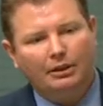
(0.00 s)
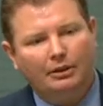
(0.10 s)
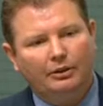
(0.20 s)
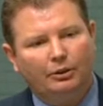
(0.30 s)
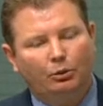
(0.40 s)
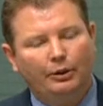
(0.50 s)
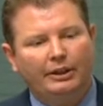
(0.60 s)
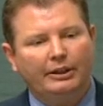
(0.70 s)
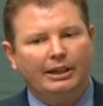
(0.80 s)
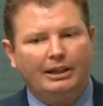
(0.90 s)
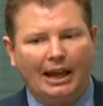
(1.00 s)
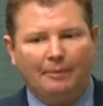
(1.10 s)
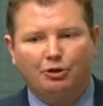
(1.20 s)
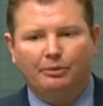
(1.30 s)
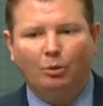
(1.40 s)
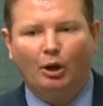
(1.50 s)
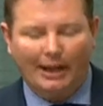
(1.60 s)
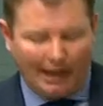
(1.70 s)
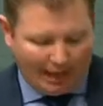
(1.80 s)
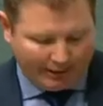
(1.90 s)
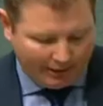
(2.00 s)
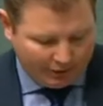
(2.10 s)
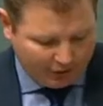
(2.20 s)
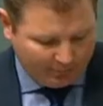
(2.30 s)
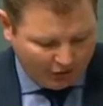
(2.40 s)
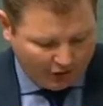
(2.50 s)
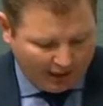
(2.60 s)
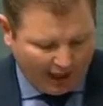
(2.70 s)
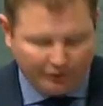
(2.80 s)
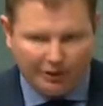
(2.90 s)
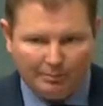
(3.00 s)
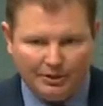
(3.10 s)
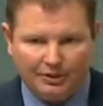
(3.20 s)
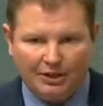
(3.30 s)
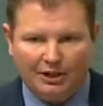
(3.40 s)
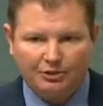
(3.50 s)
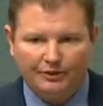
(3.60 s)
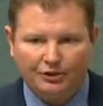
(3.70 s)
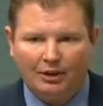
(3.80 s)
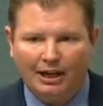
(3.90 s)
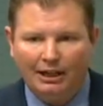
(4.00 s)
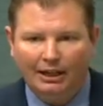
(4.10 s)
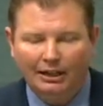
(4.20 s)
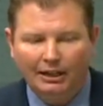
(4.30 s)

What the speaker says: that really captured my heart in a speech he gave to the Business Council of Australia.